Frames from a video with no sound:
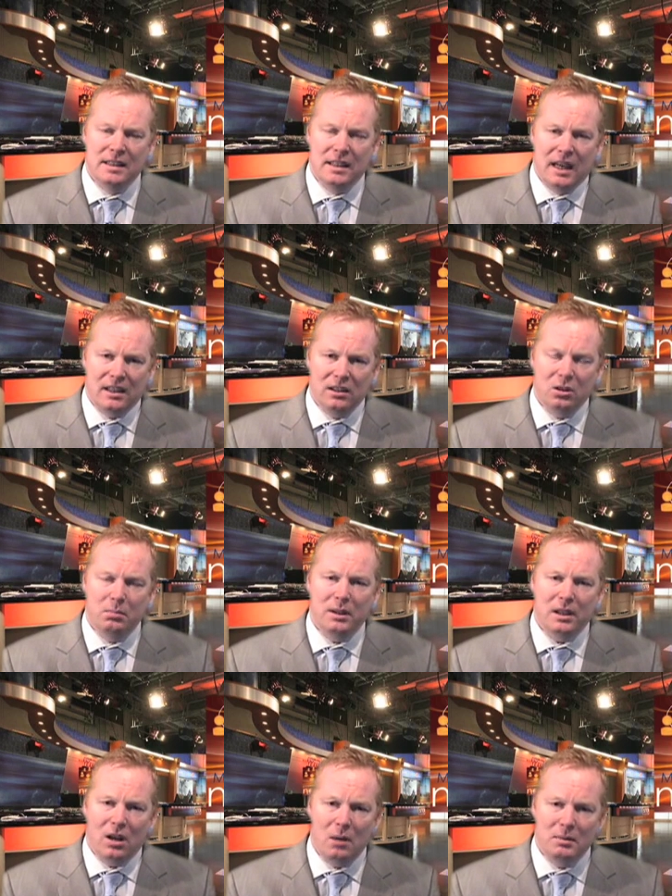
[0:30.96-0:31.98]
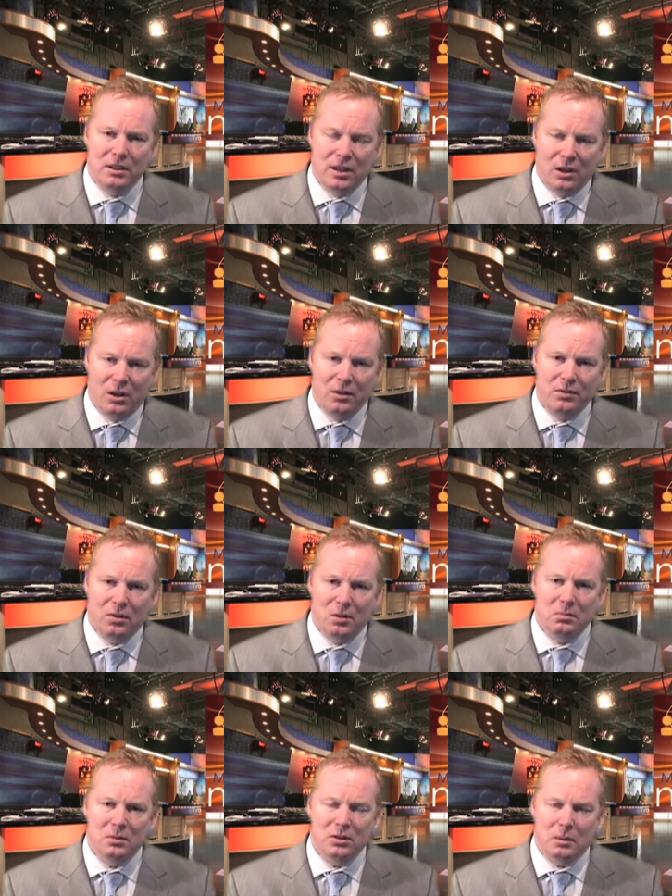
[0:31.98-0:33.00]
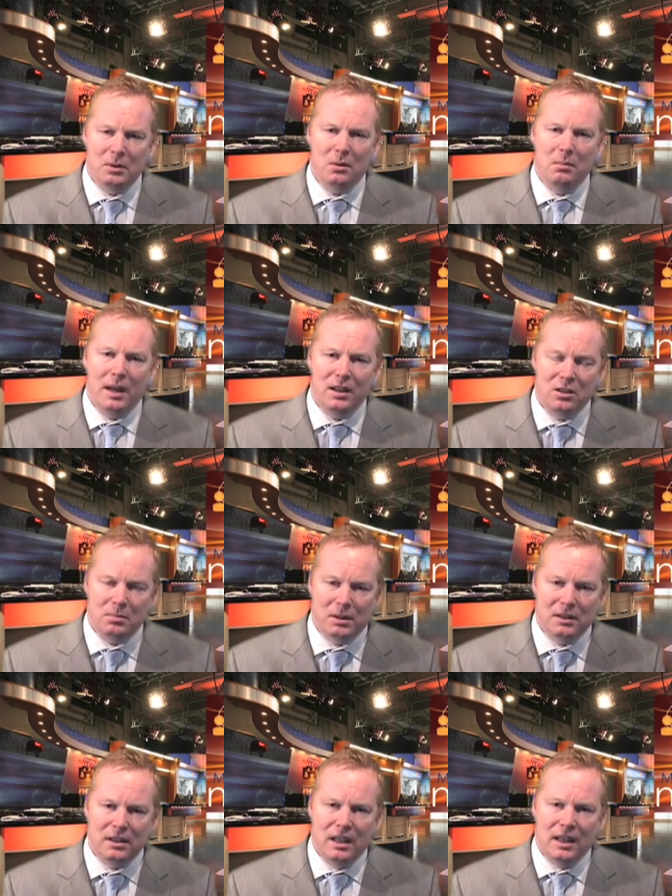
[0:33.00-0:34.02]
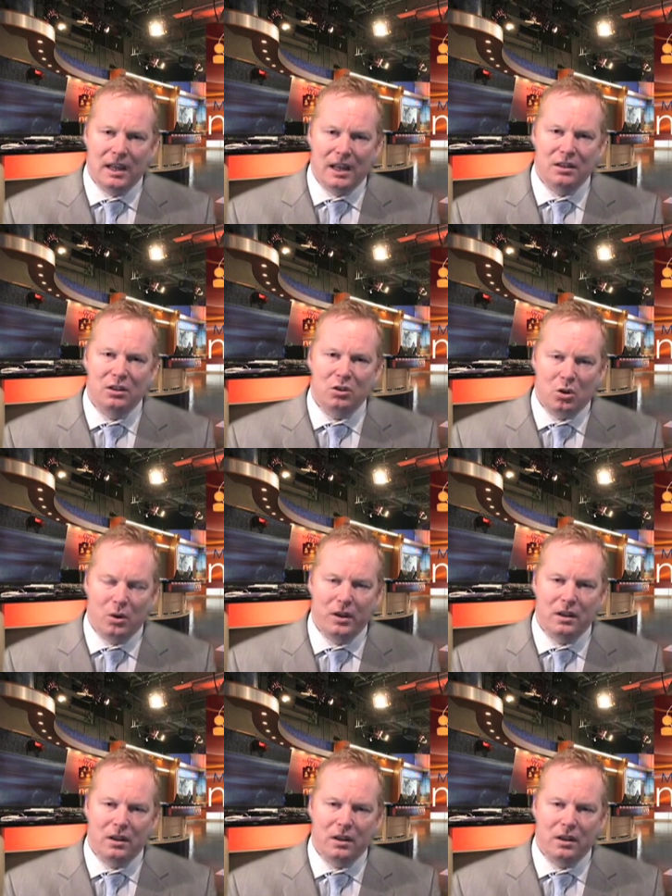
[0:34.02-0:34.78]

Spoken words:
and a little bit of commentary from some of the management at the Detroit